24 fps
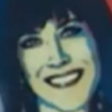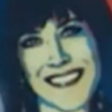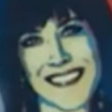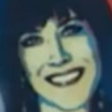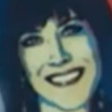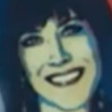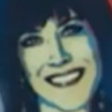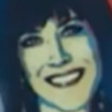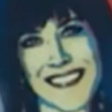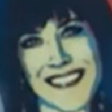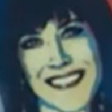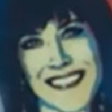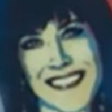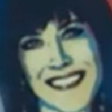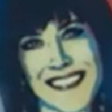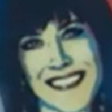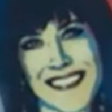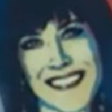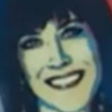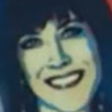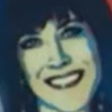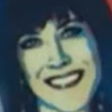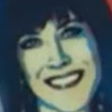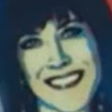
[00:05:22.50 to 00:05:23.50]

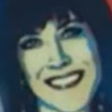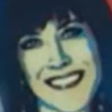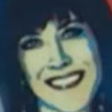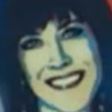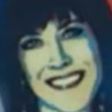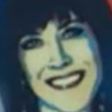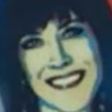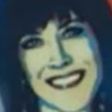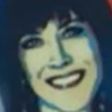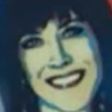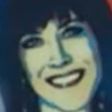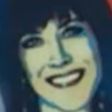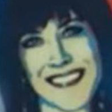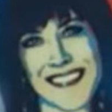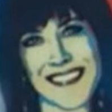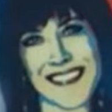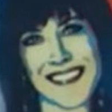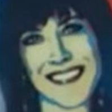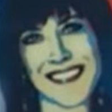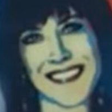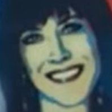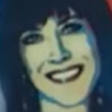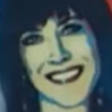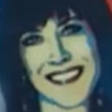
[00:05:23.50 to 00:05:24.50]

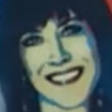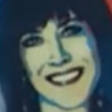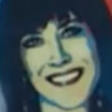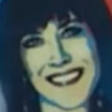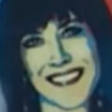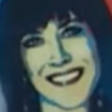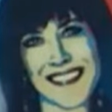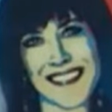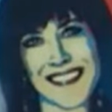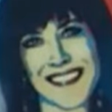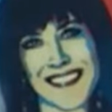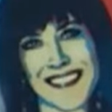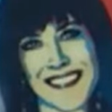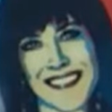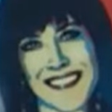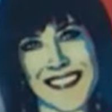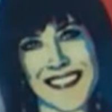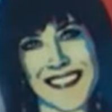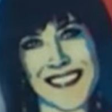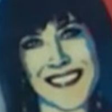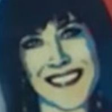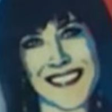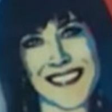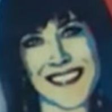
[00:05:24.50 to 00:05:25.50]

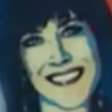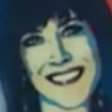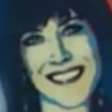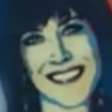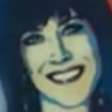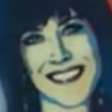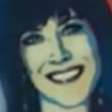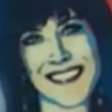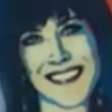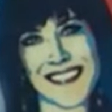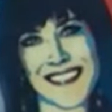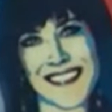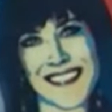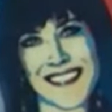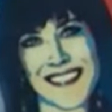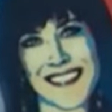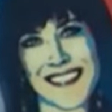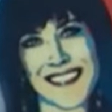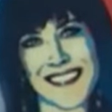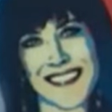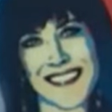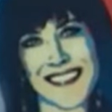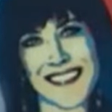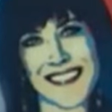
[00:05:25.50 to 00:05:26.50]

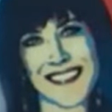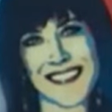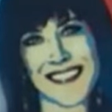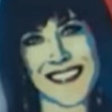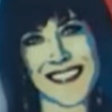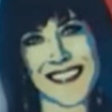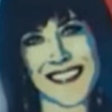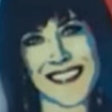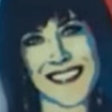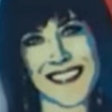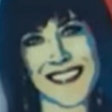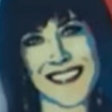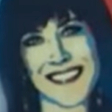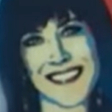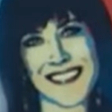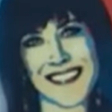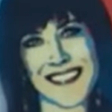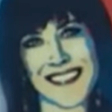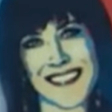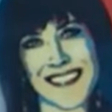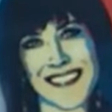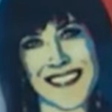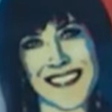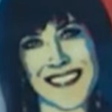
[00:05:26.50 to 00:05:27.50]

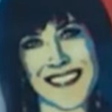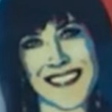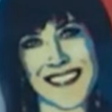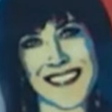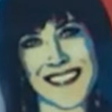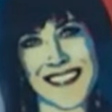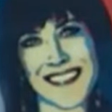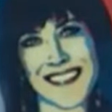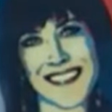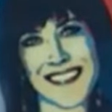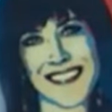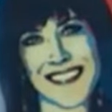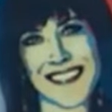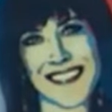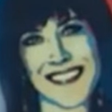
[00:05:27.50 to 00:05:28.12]
The person shown says nothing.